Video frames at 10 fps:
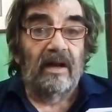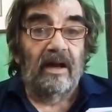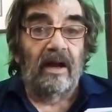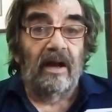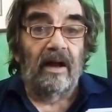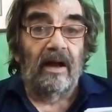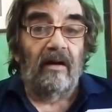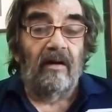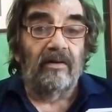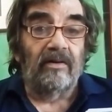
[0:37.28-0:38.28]
uh,
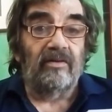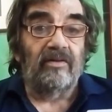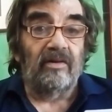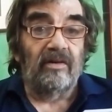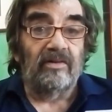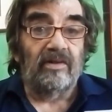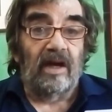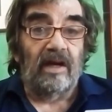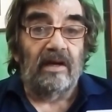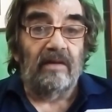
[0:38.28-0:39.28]
on
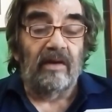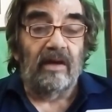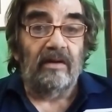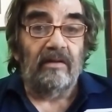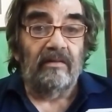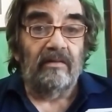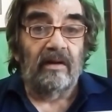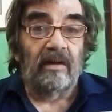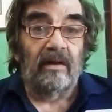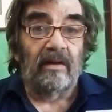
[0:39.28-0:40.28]
Tuesday evening.
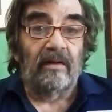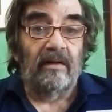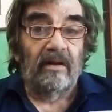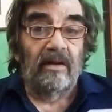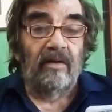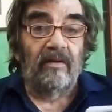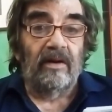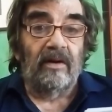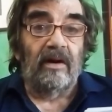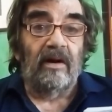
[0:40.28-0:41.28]
Uh,
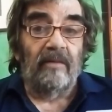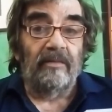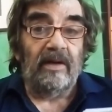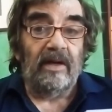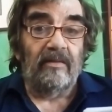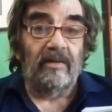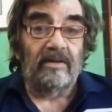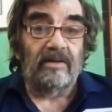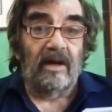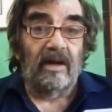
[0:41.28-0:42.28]
well, I'm here in
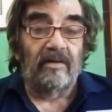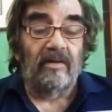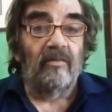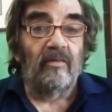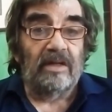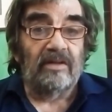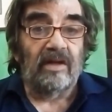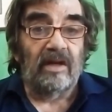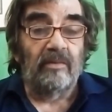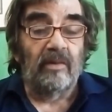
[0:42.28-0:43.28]
Thailand on
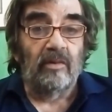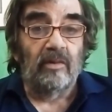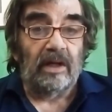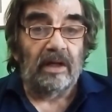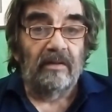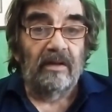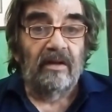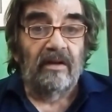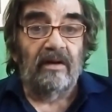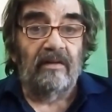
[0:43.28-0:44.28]
Wednesday morning,
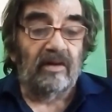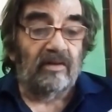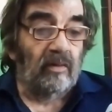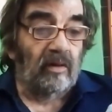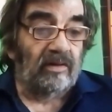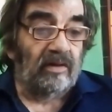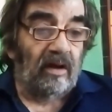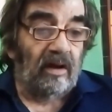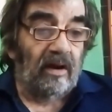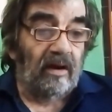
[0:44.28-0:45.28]
and I've just watched the
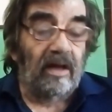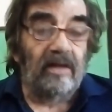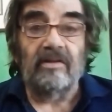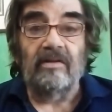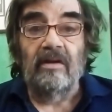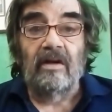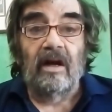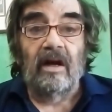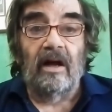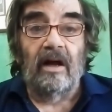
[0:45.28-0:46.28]
highlights.
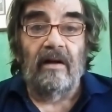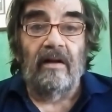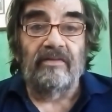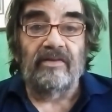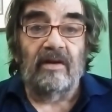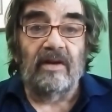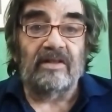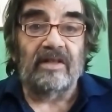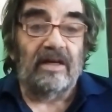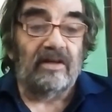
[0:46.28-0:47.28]
Uh, and so
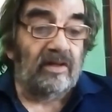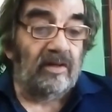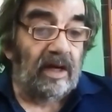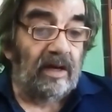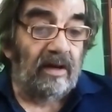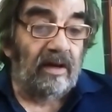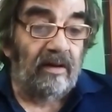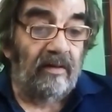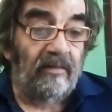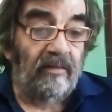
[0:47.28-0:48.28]
let's get to it.
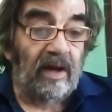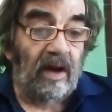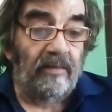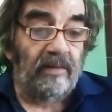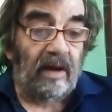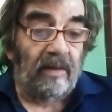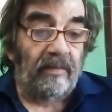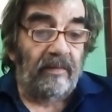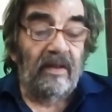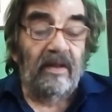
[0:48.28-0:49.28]
Uh, we opened
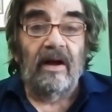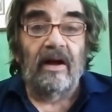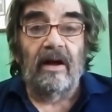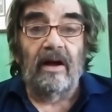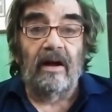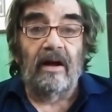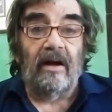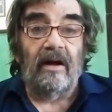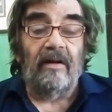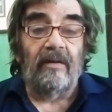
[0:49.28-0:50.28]
up uh,
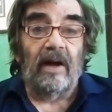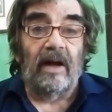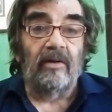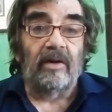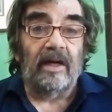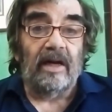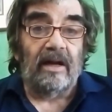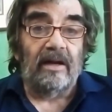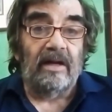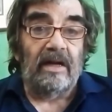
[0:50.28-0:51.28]
by looking
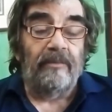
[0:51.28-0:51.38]
at the